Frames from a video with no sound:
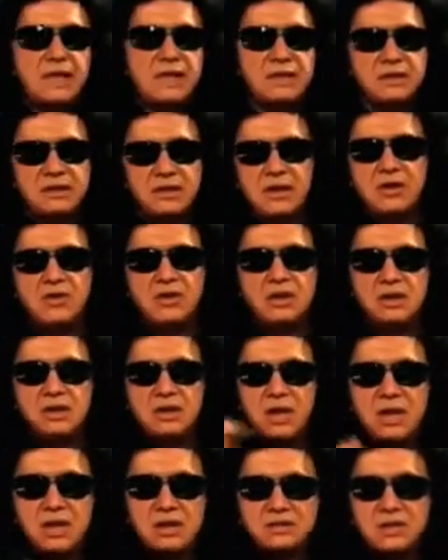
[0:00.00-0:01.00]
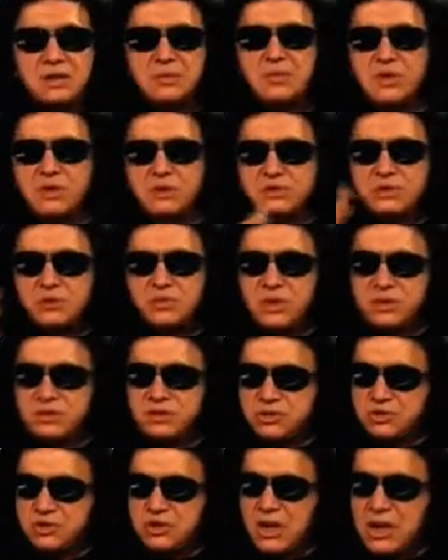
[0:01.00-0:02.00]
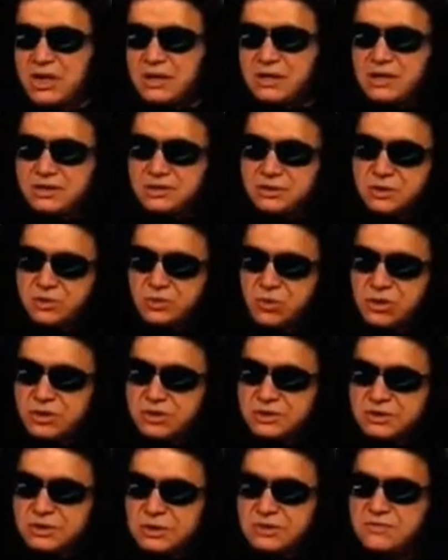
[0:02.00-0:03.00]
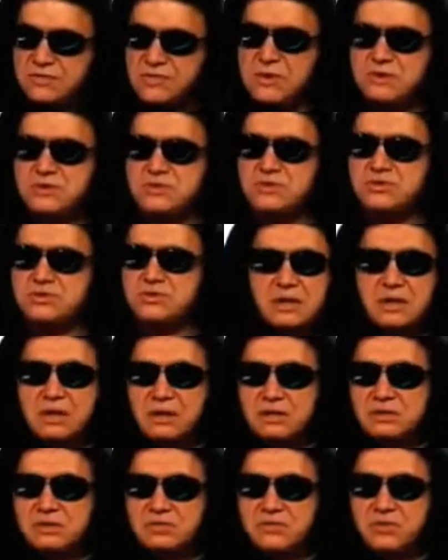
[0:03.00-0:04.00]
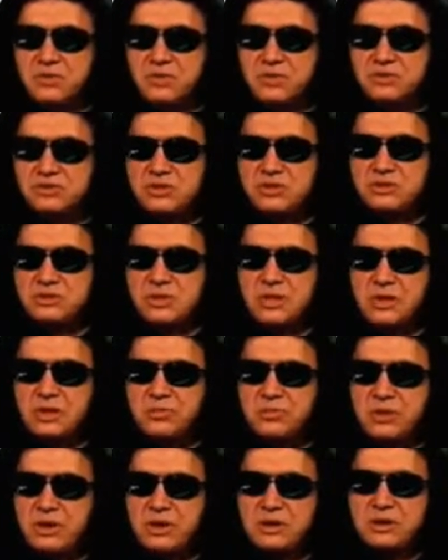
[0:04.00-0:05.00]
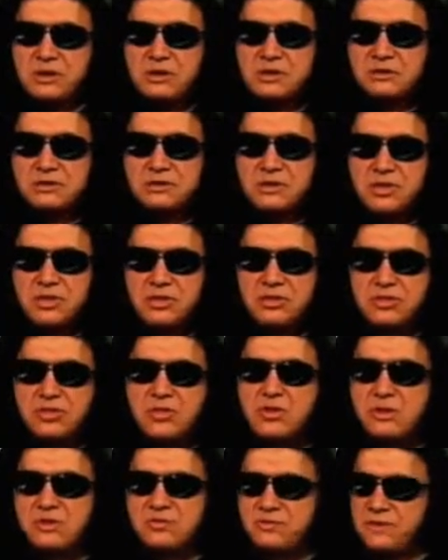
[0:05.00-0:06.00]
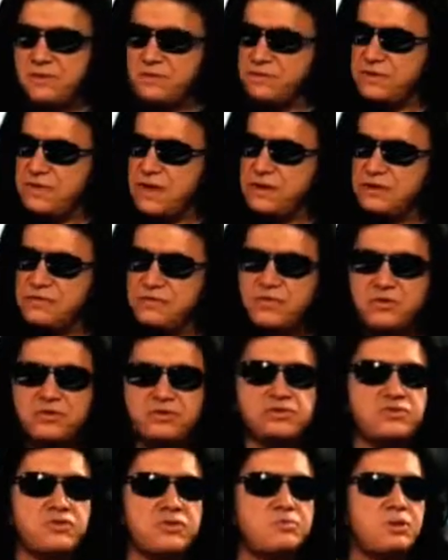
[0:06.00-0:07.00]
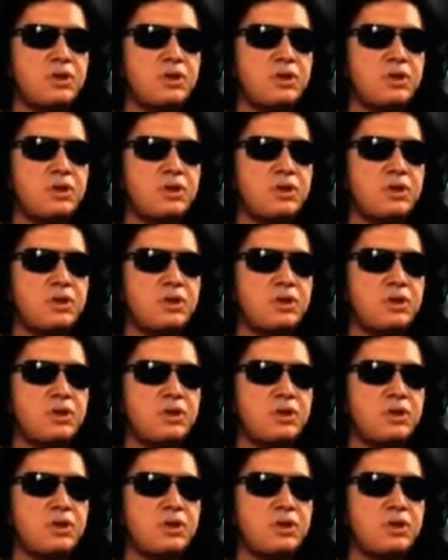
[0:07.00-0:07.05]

and therein lies. And we also went to China on some real estate ventures. And Kiss, of course, is celebrating its 35th anniversary,